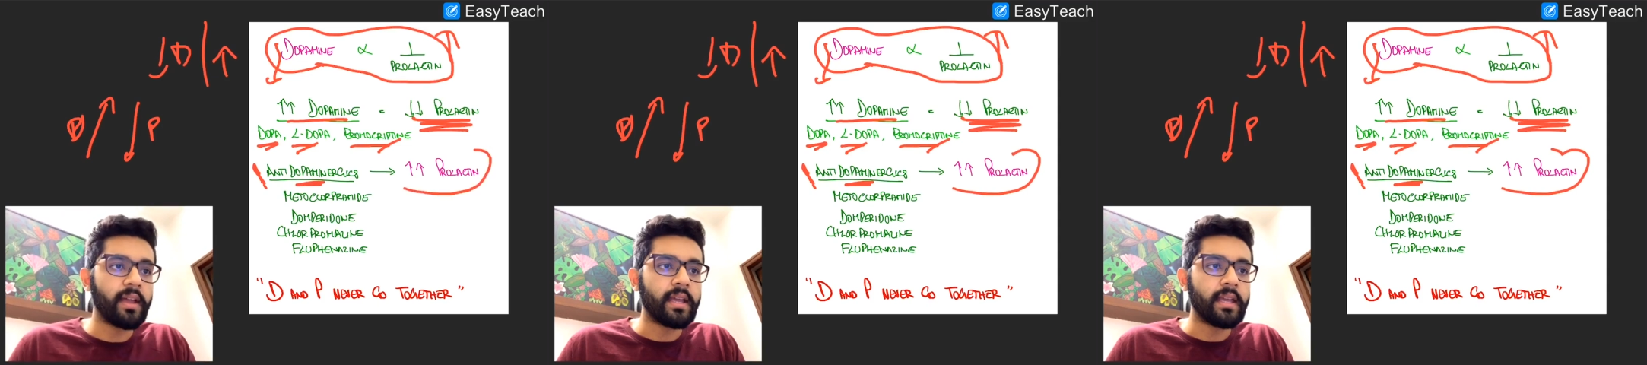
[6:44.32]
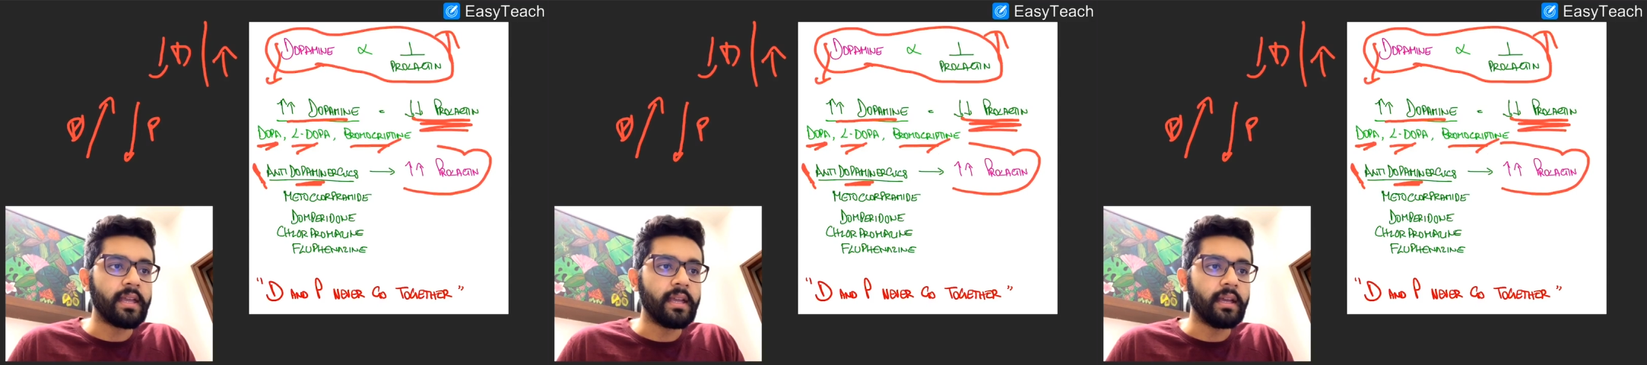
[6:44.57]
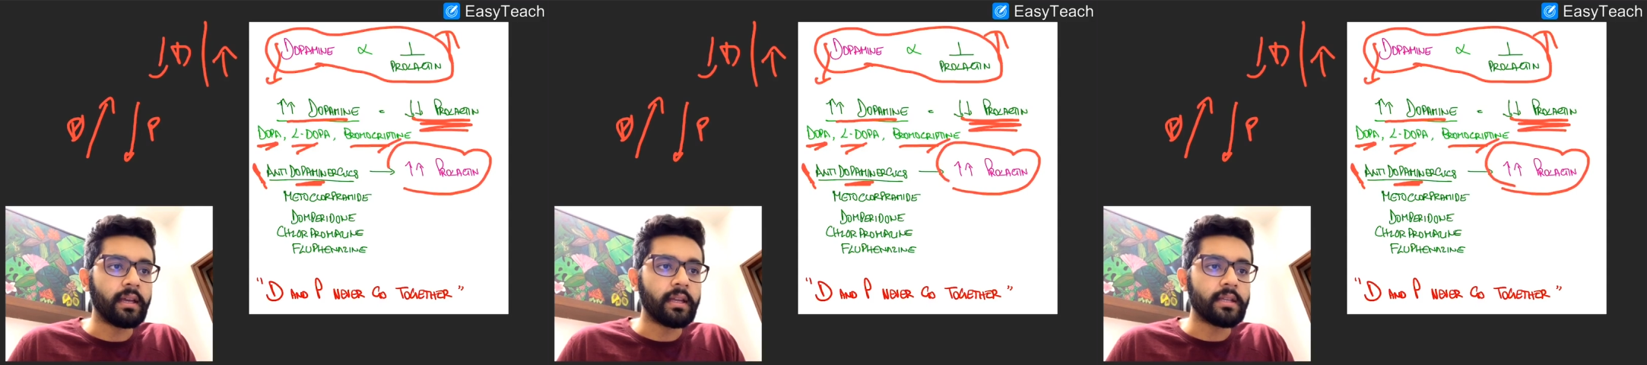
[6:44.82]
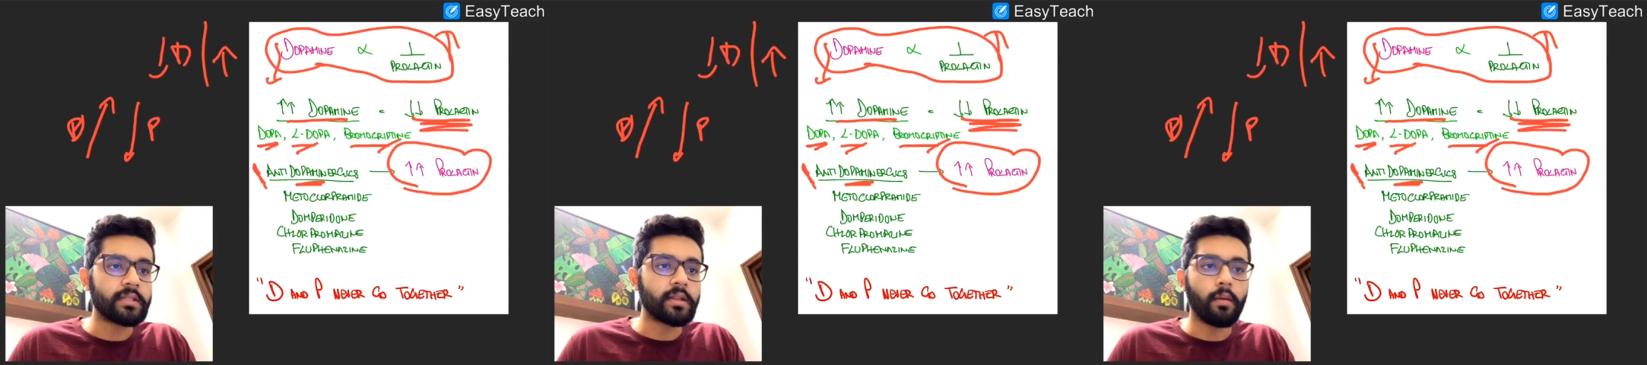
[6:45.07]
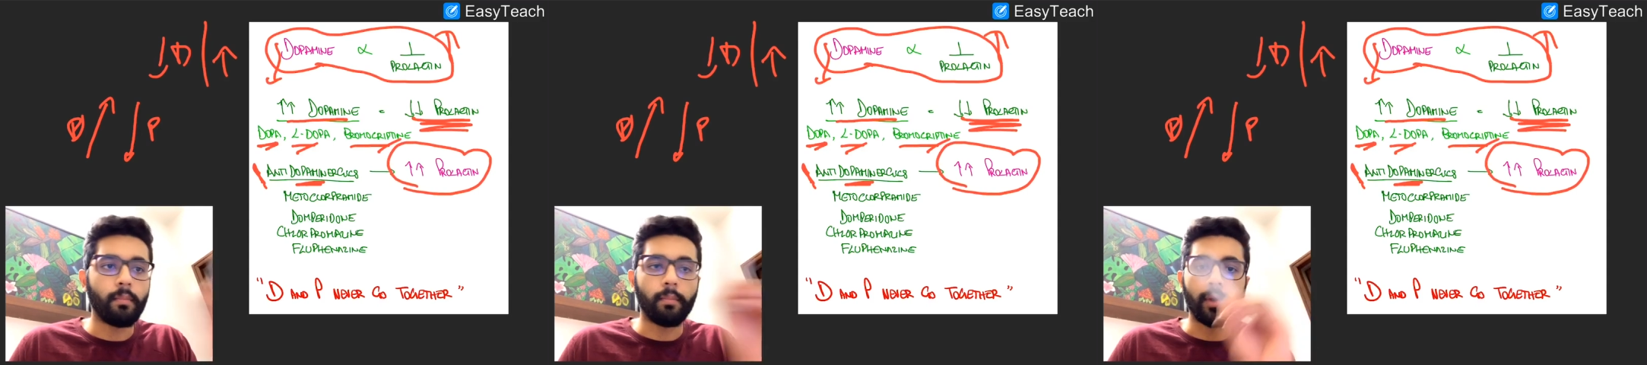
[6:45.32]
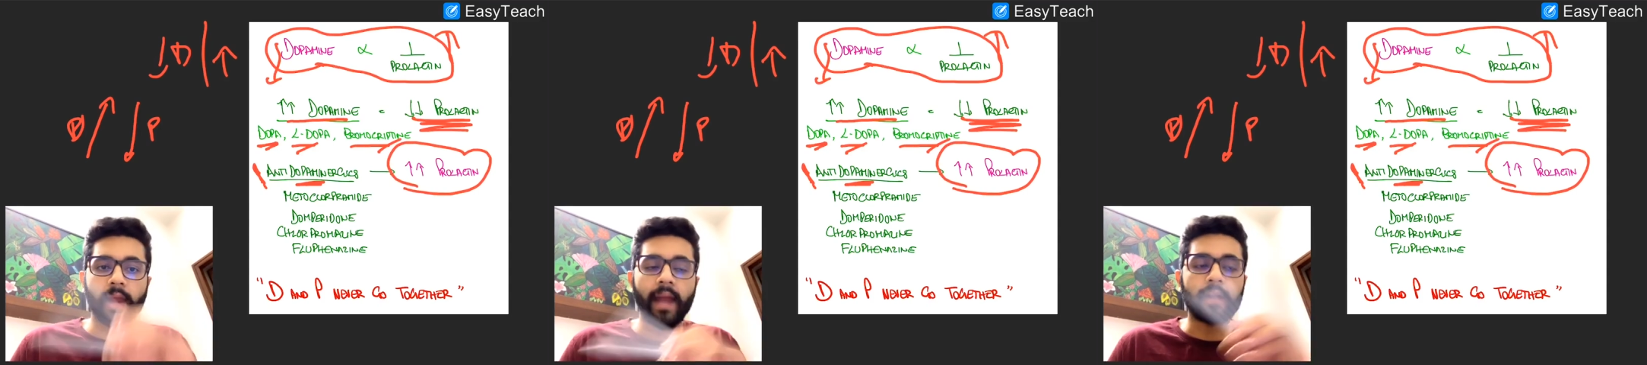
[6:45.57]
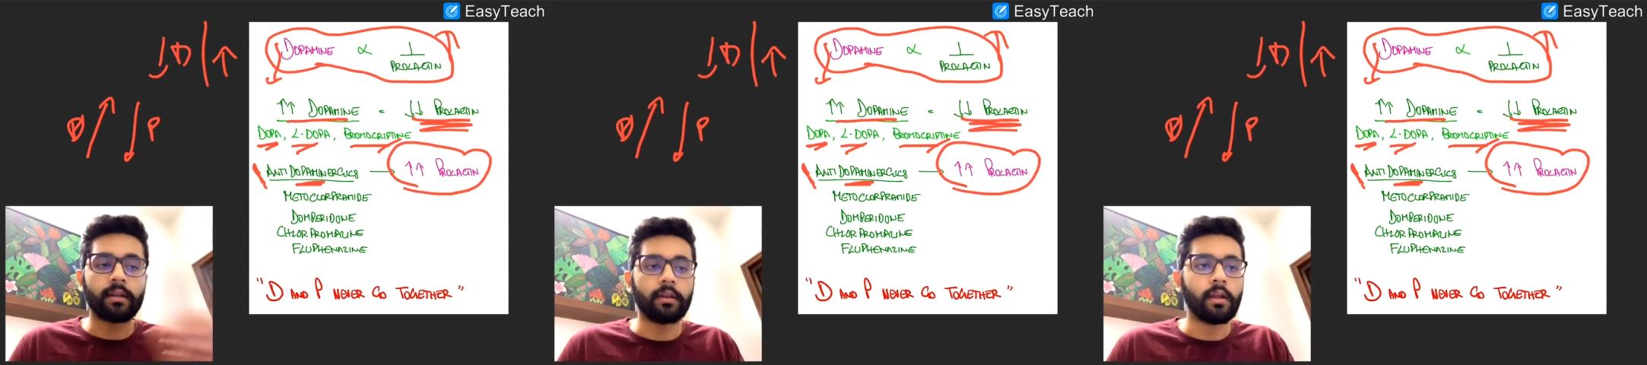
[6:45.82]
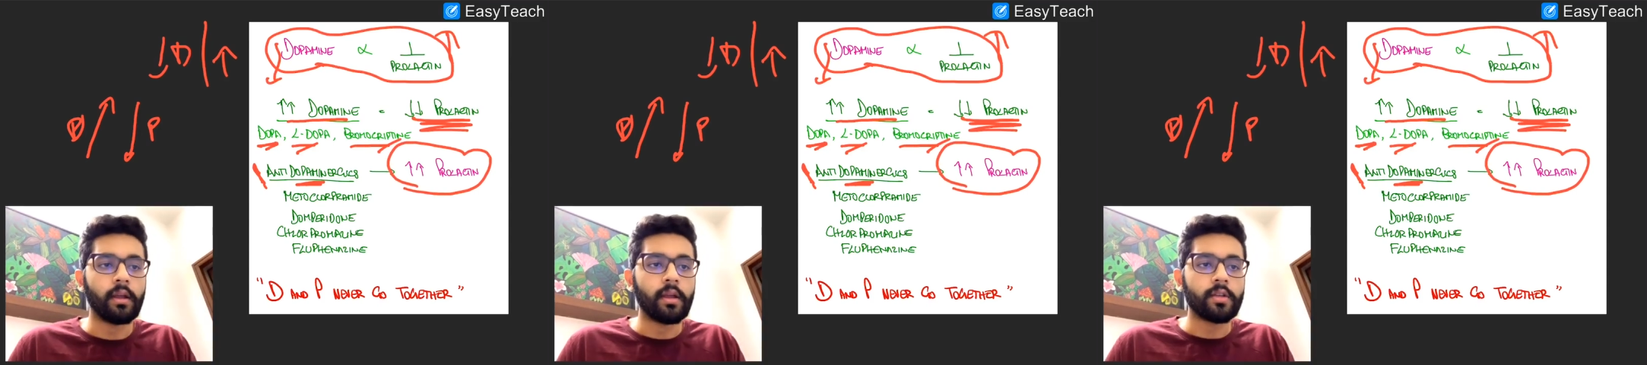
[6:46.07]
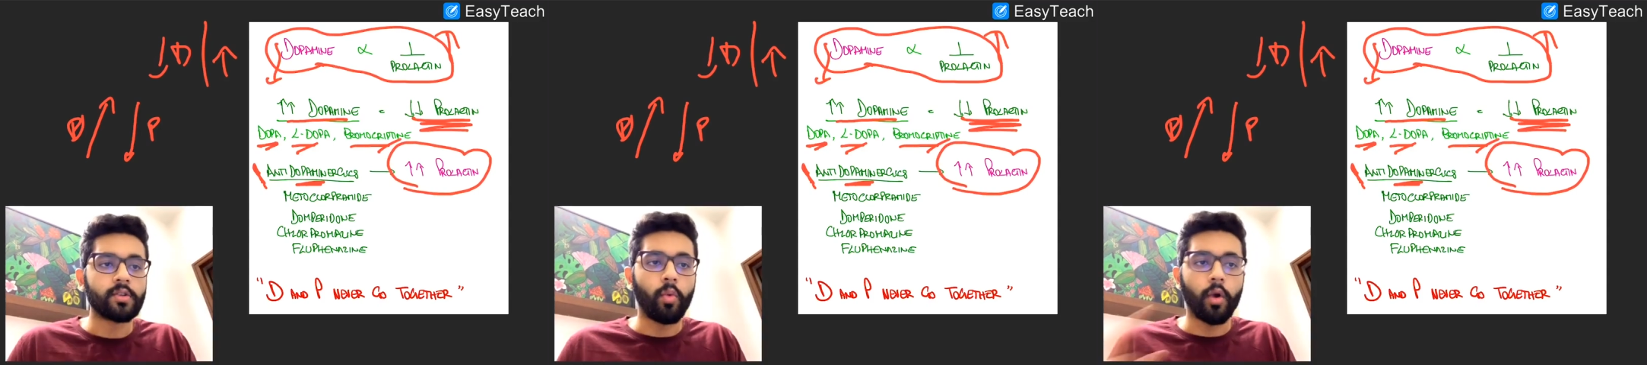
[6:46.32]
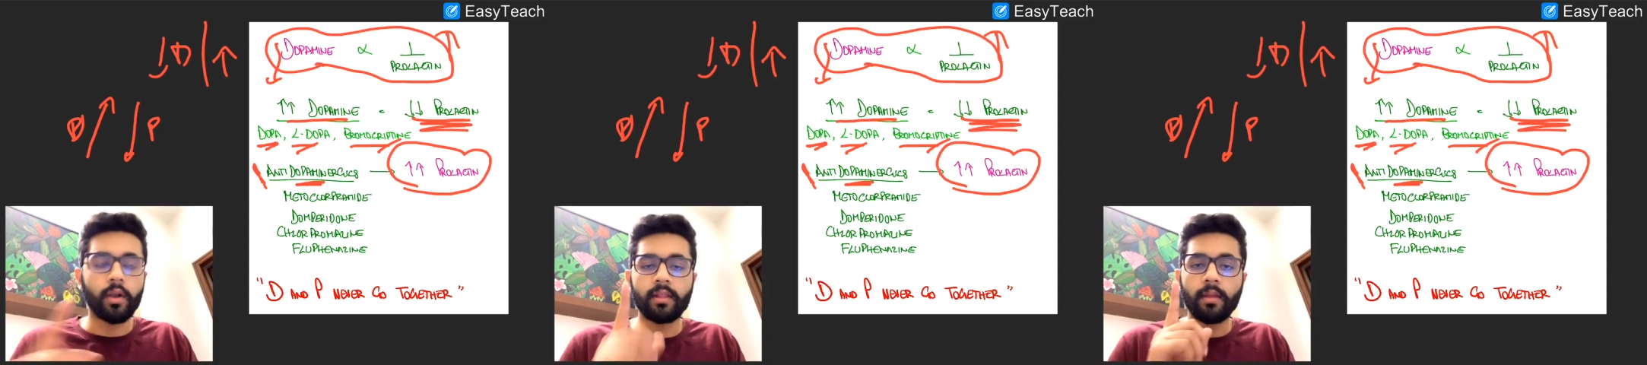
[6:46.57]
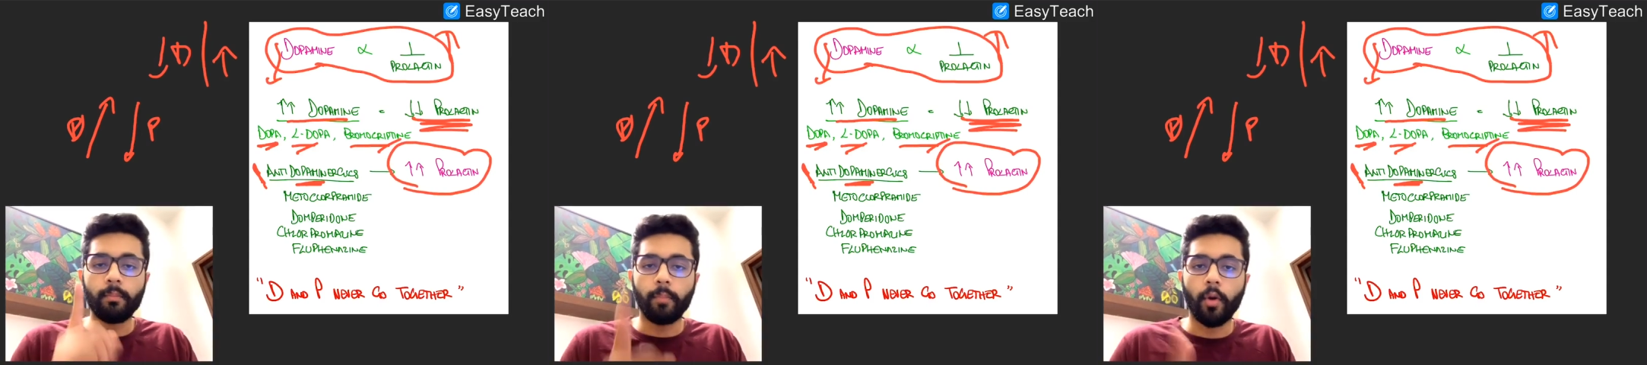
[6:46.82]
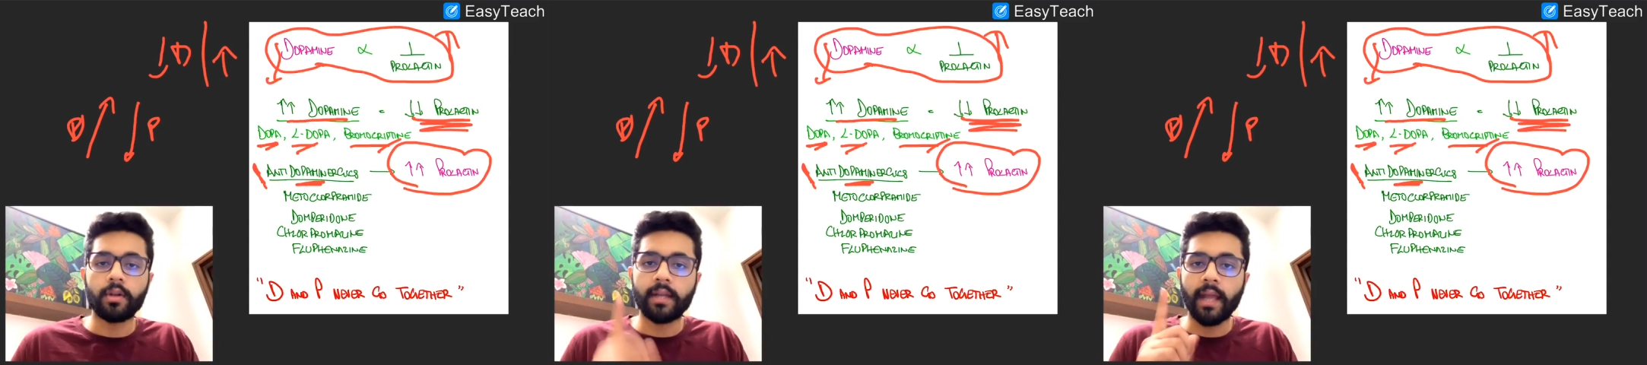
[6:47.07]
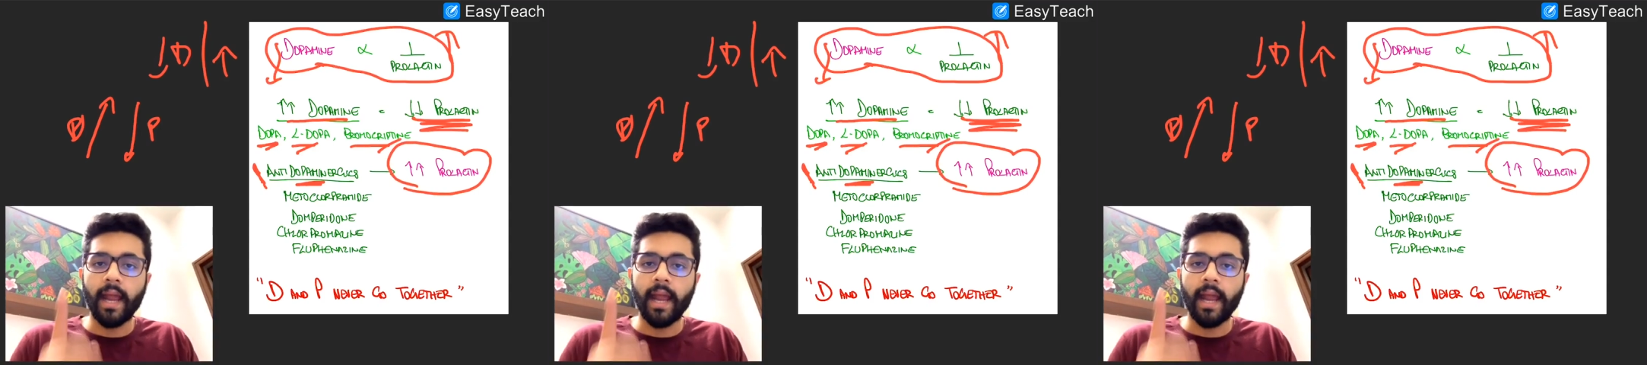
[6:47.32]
increased prolactin. So what are the important